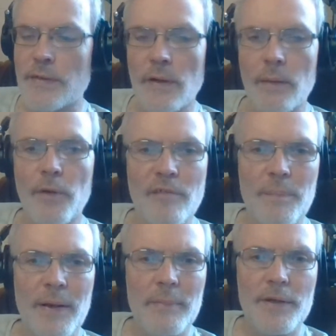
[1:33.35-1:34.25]
I might
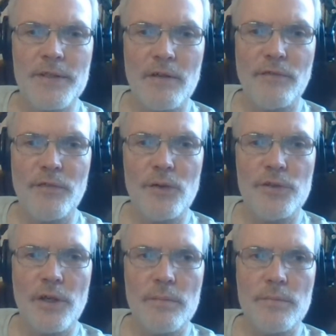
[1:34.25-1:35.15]
repeat myself a few
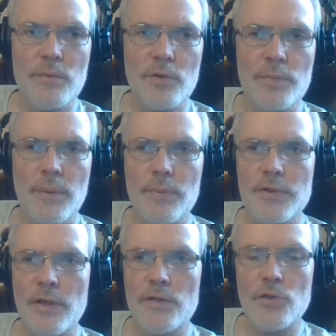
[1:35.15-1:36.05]
times once people
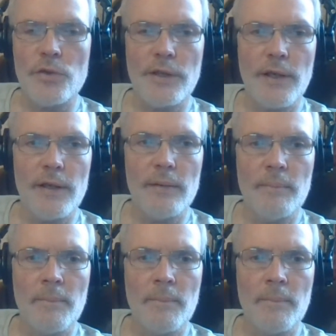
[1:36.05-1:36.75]
start joining in.